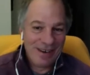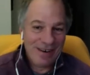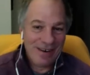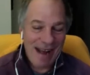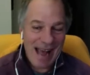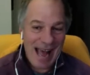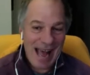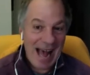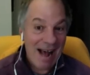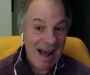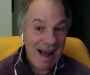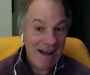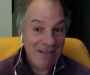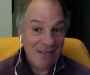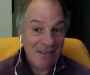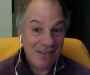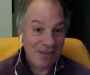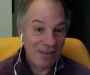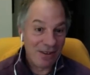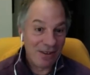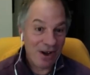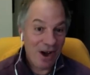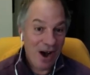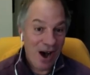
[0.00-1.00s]
adds to
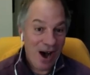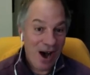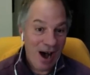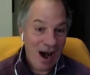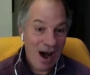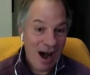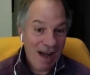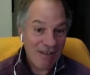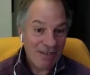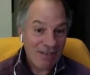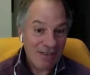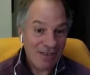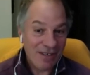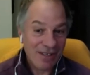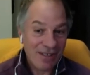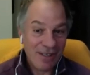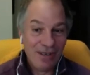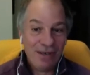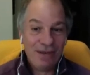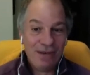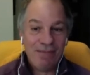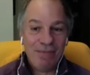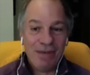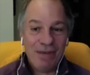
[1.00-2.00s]
the cost,
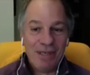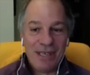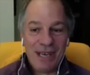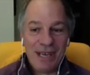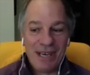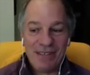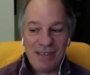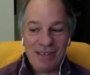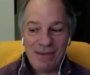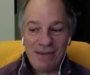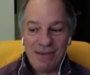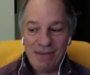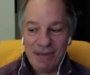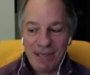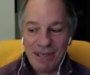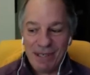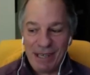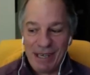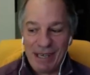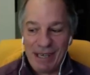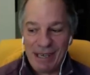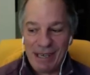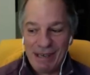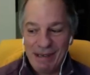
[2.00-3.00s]
but doesn't
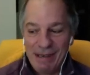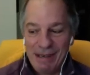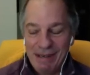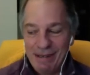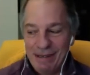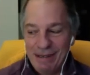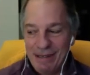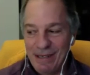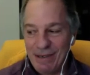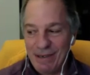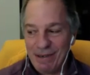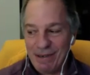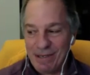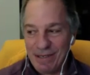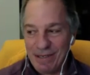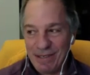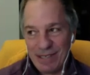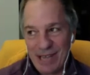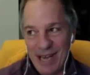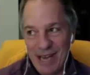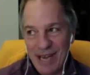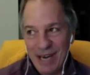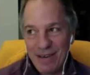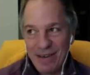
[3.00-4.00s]
really, it
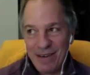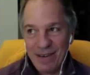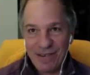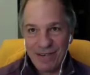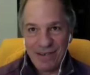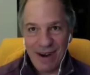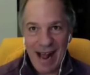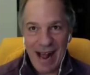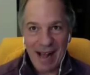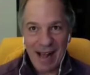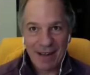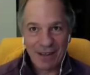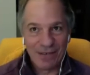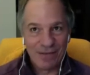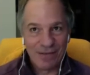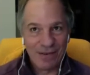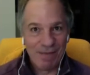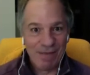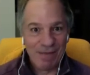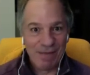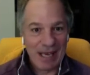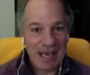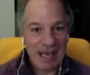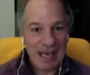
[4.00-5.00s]
kind of detracts
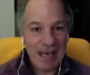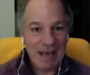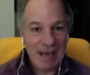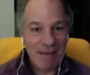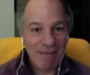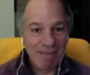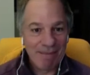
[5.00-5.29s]
from the game.